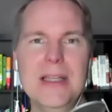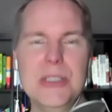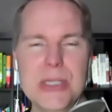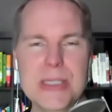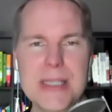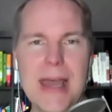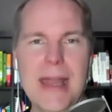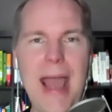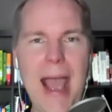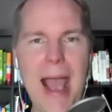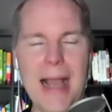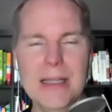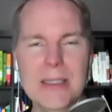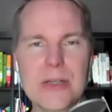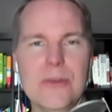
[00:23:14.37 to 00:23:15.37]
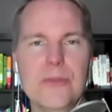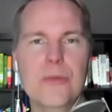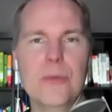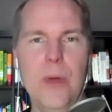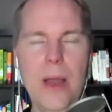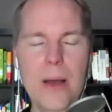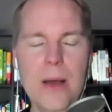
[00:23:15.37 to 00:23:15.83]
that act
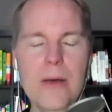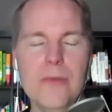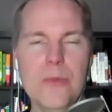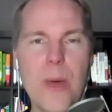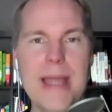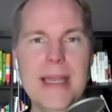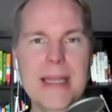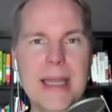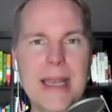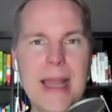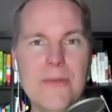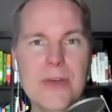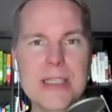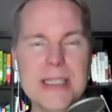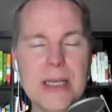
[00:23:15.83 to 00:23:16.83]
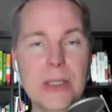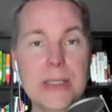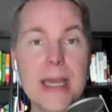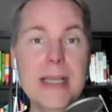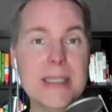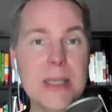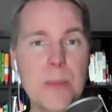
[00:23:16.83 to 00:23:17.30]
of writing it every single
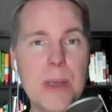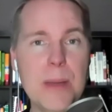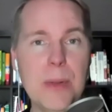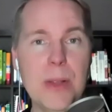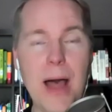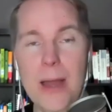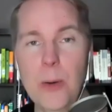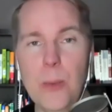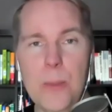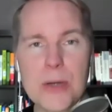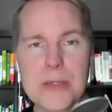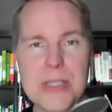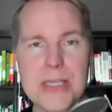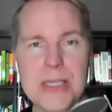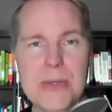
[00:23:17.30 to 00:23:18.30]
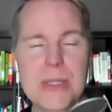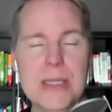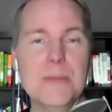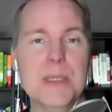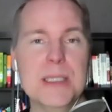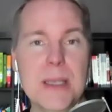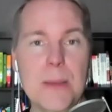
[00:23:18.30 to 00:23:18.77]
day, some people, I don't personally do
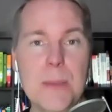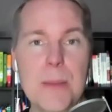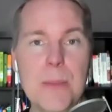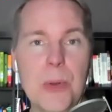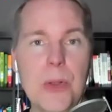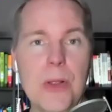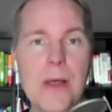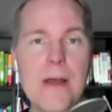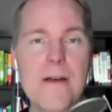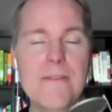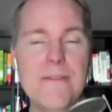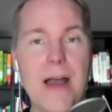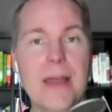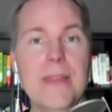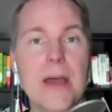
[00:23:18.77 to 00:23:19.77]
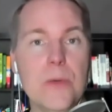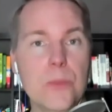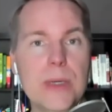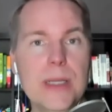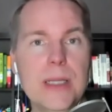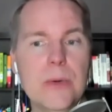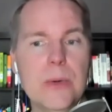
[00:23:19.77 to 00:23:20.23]
this, but some people find that
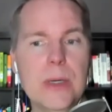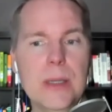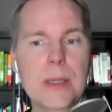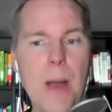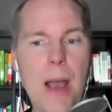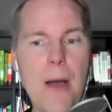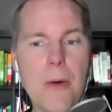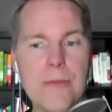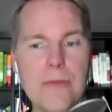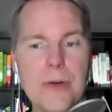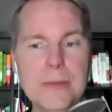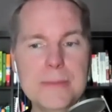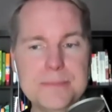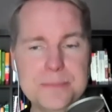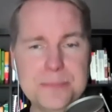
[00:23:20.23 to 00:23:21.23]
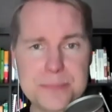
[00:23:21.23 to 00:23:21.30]
really, really powerful.